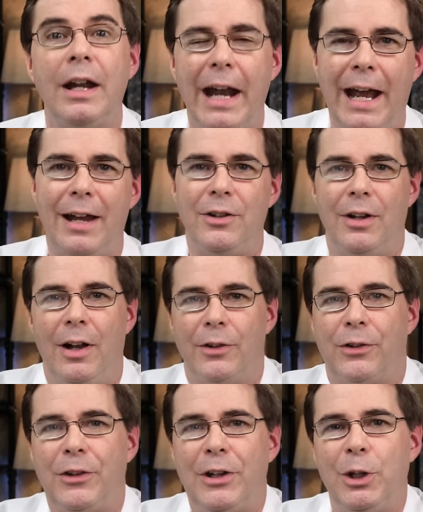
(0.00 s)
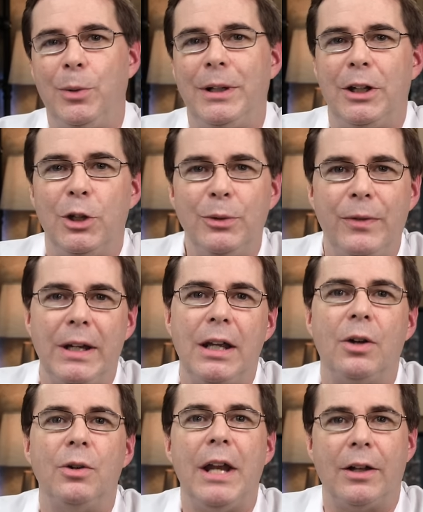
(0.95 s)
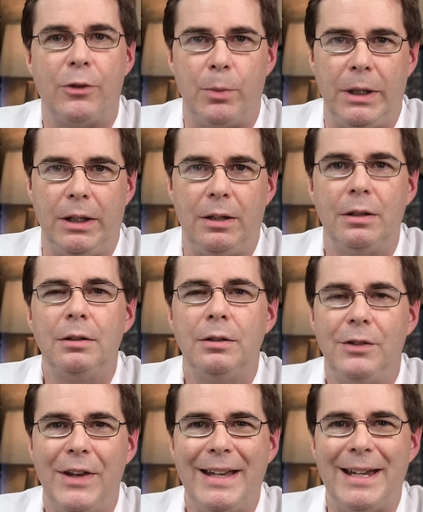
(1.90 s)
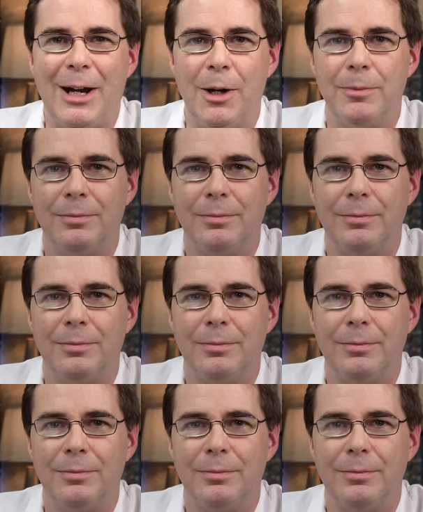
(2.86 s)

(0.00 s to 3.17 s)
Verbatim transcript: and I'll see you in a new video next week. Take care.